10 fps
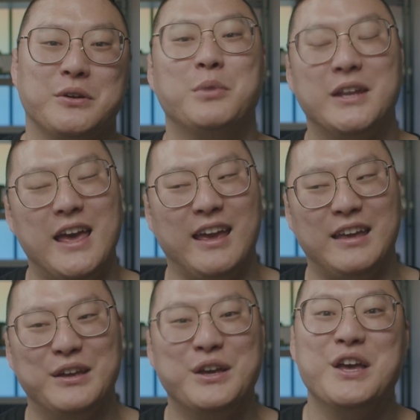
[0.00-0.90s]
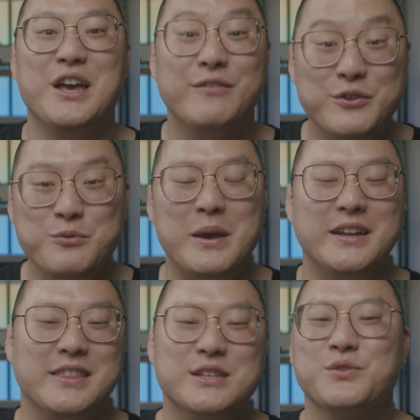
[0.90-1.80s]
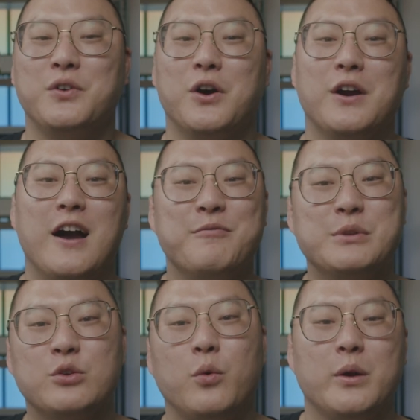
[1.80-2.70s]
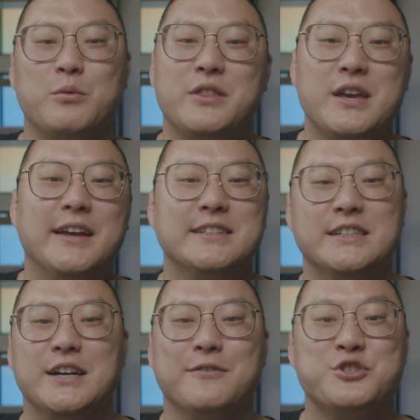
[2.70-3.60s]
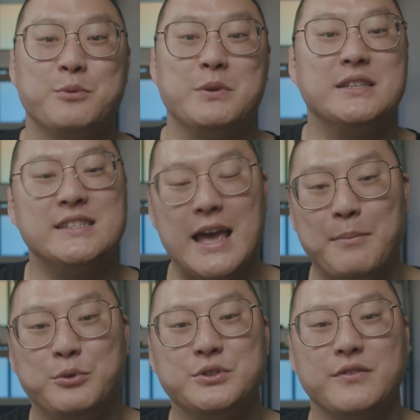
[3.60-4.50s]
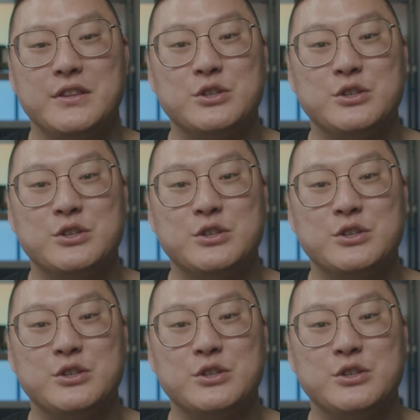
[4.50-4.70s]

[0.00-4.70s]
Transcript: But hey, if you made it this far, I've been toying with the idea of shipping samples of the